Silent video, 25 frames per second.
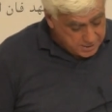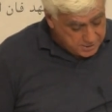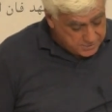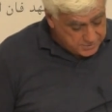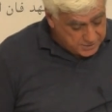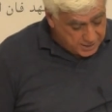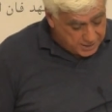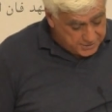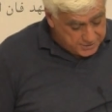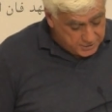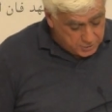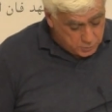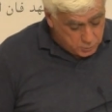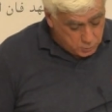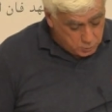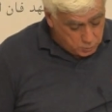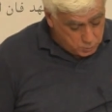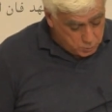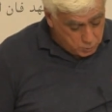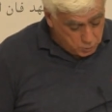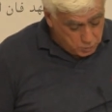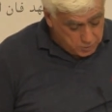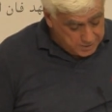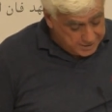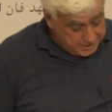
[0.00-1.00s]
Rather,
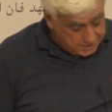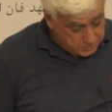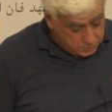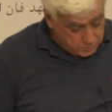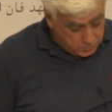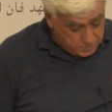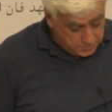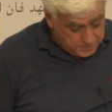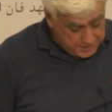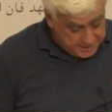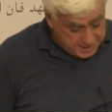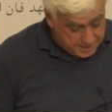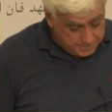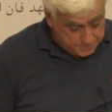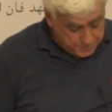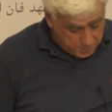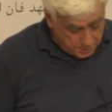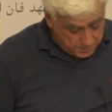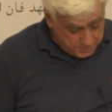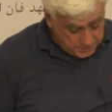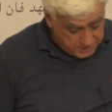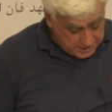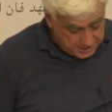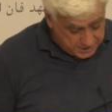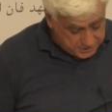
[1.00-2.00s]
it would, it would be a
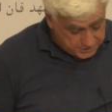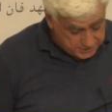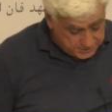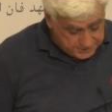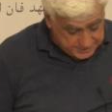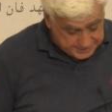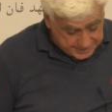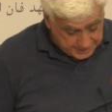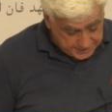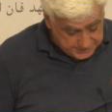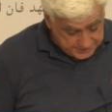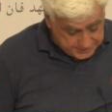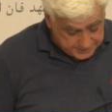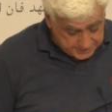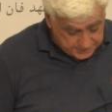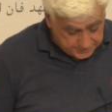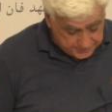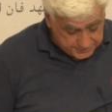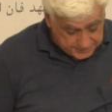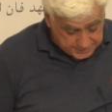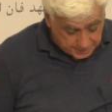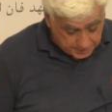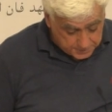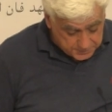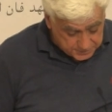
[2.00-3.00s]
population-sensitive
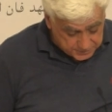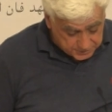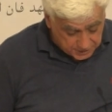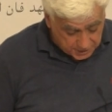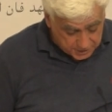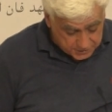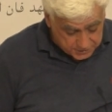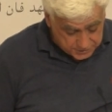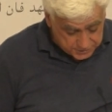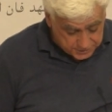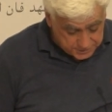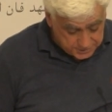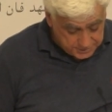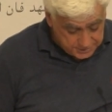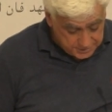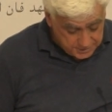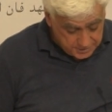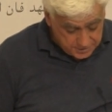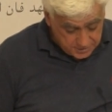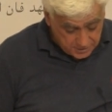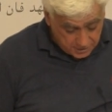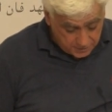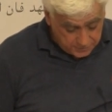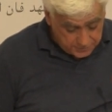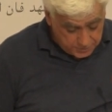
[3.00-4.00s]
substructure
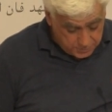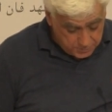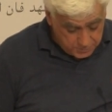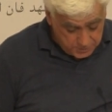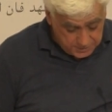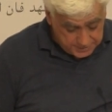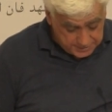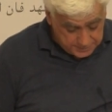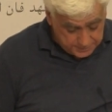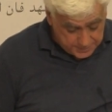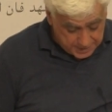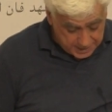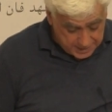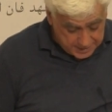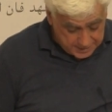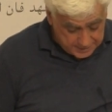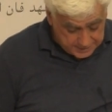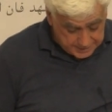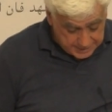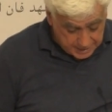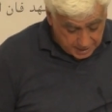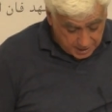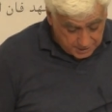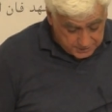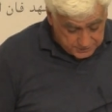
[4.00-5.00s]
of the
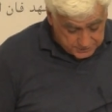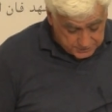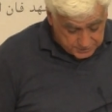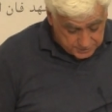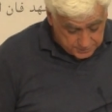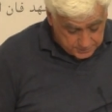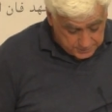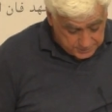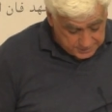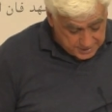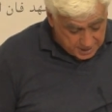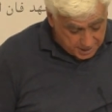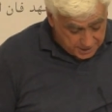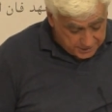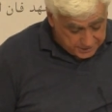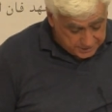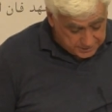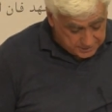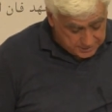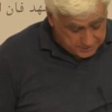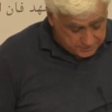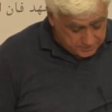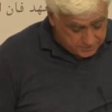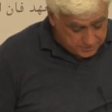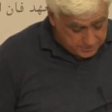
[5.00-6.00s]
municipality, answerable
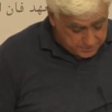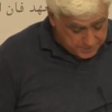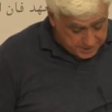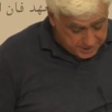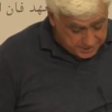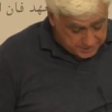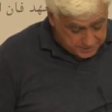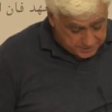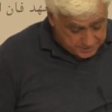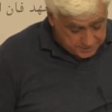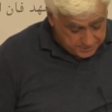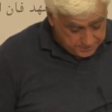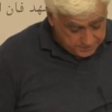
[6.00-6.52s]
directly to the mayor,